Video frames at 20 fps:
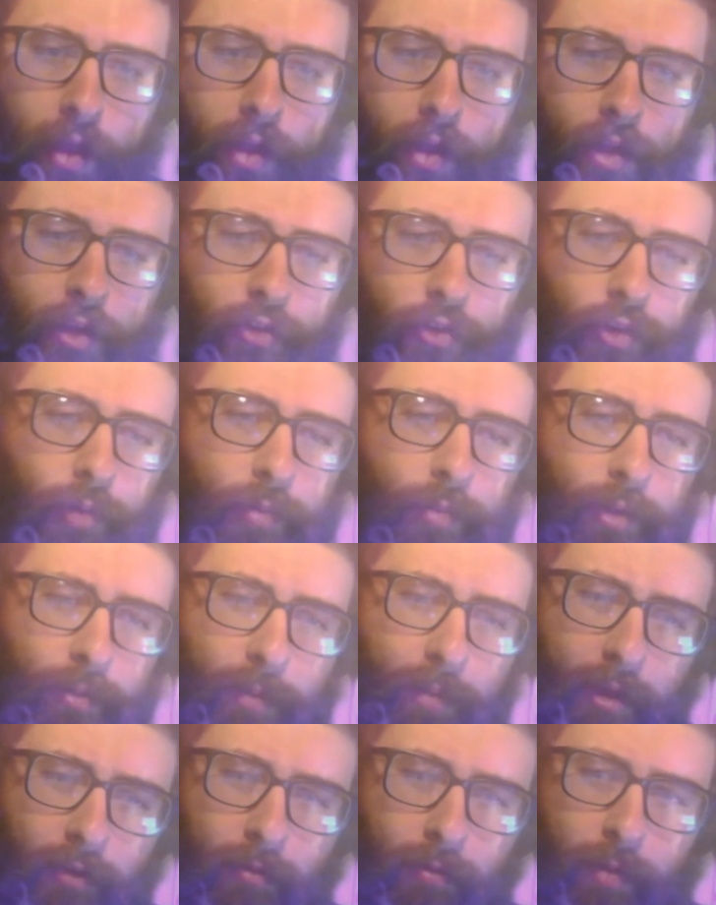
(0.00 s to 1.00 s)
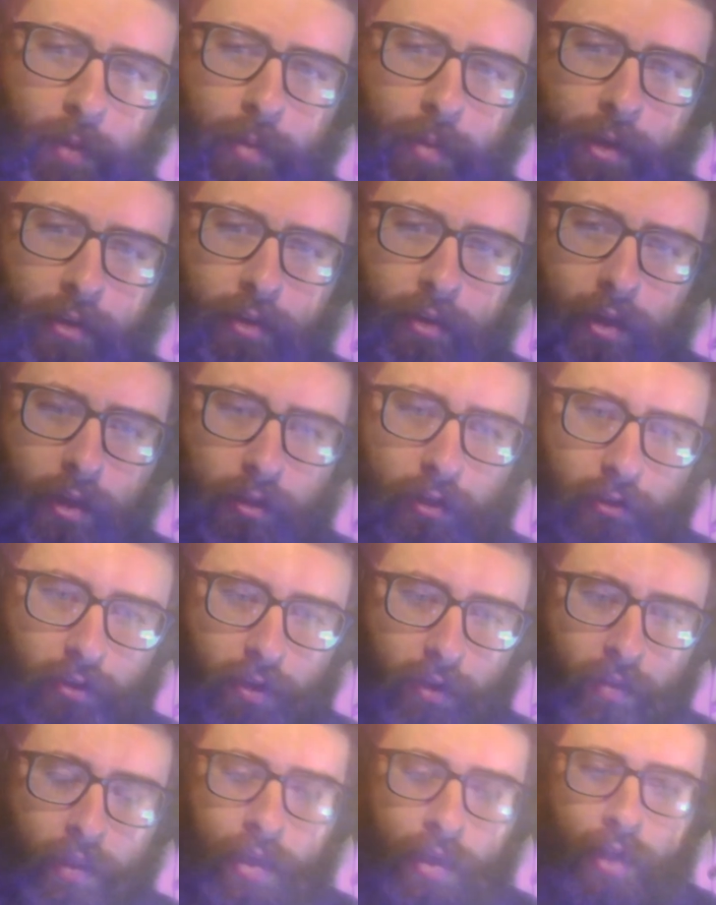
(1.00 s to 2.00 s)
"You shall build, make for me a mikdash,
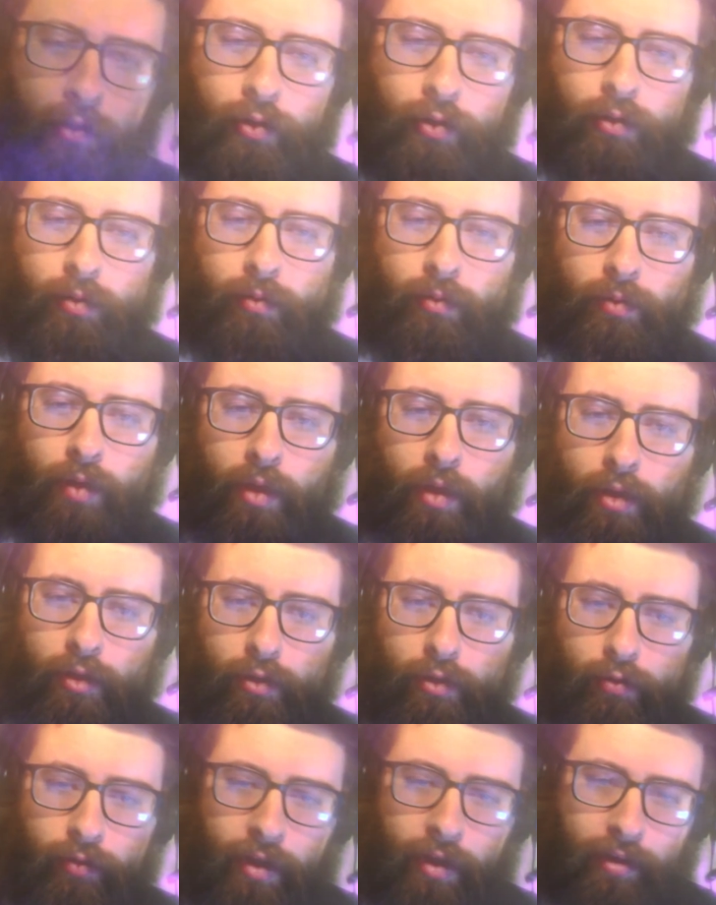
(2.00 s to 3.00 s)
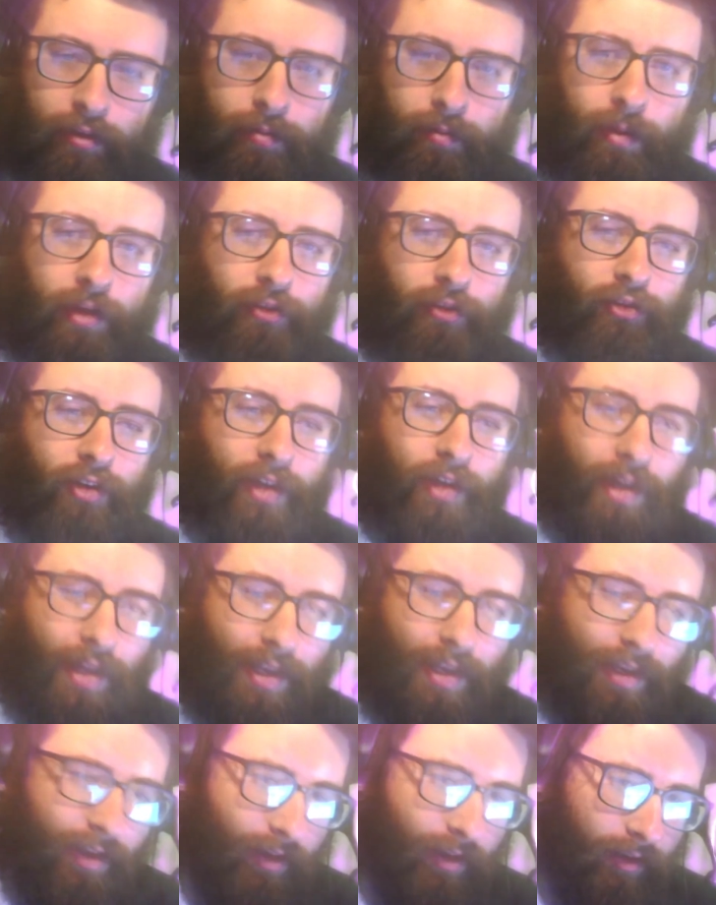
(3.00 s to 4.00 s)
and then I will rest my
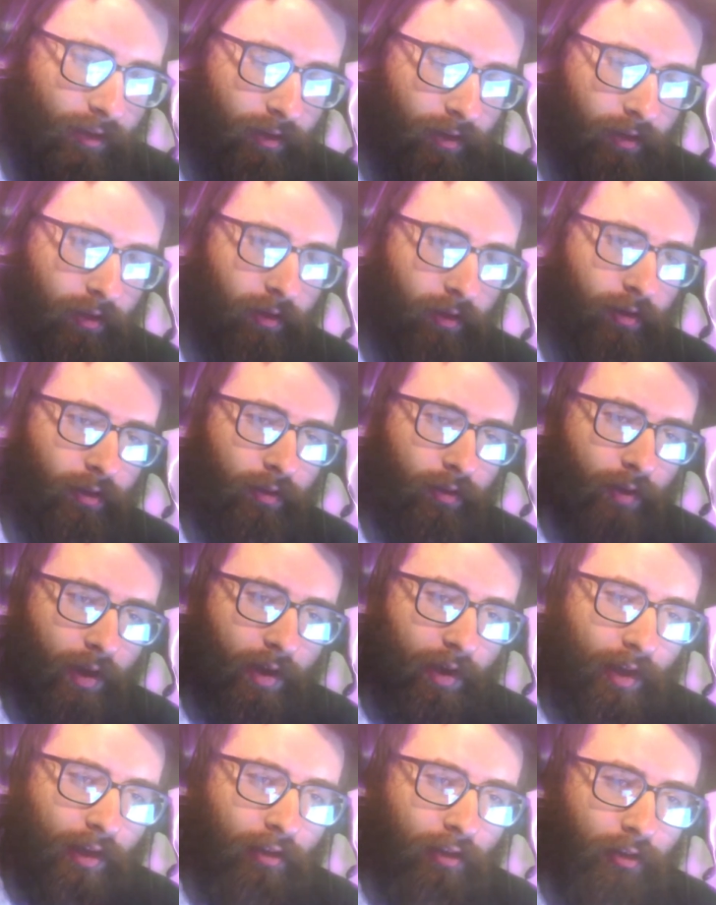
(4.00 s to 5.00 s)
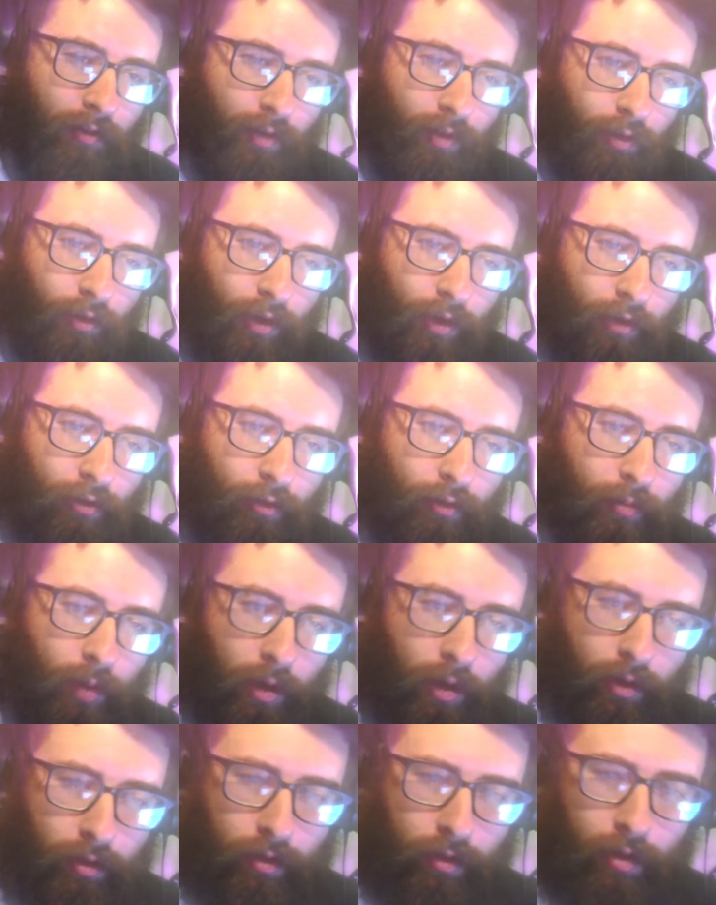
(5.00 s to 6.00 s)
Shekhinah, the divine energy of the Creator,
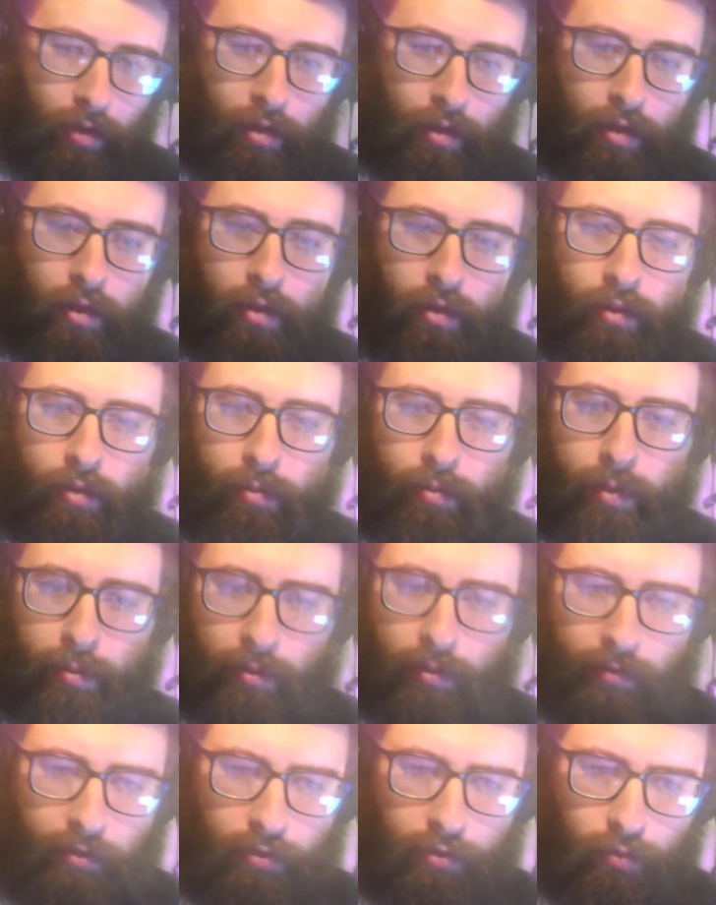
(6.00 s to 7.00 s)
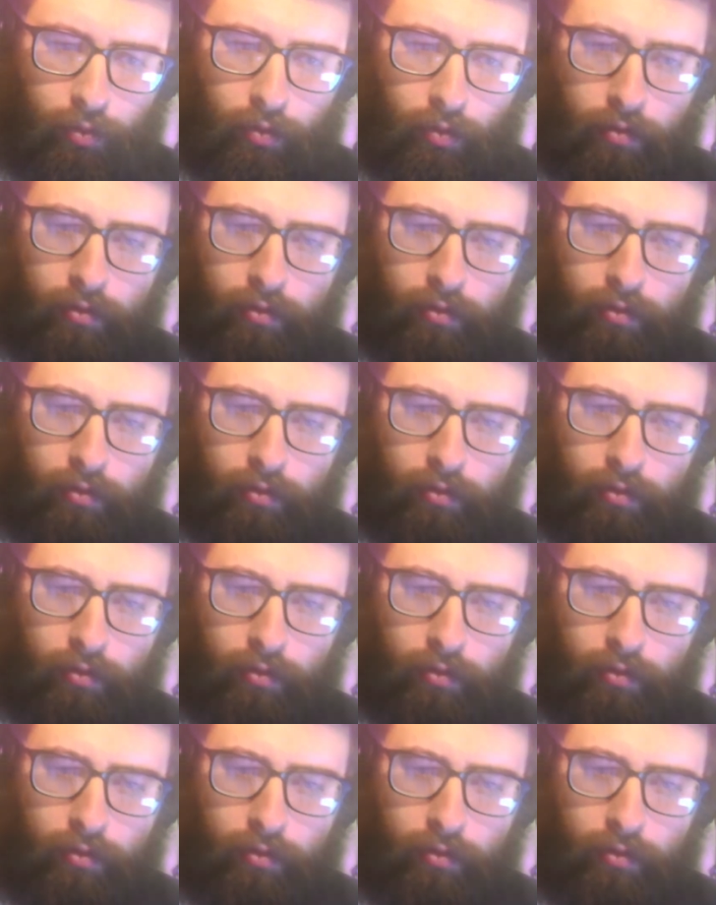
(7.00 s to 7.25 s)
among the people of Israel."